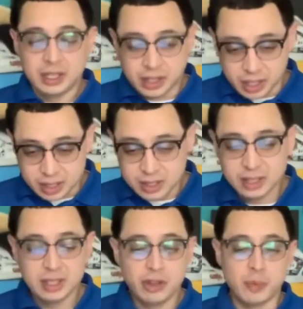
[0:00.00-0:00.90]

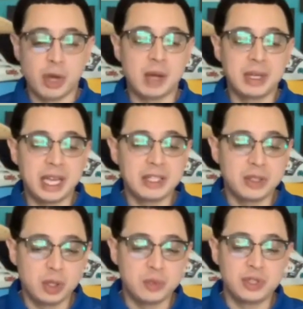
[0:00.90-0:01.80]
Thus, the bobcat
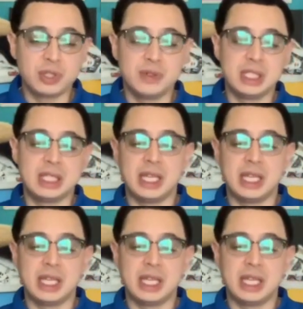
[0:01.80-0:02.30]
totem serves as